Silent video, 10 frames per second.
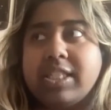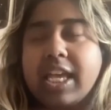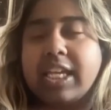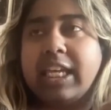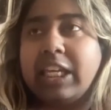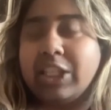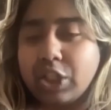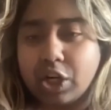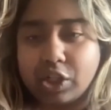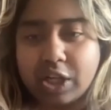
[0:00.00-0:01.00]
like
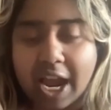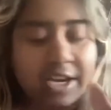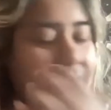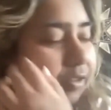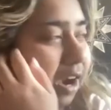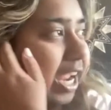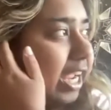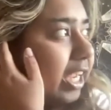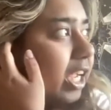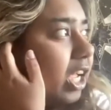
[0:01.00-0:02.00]
easier to kind of write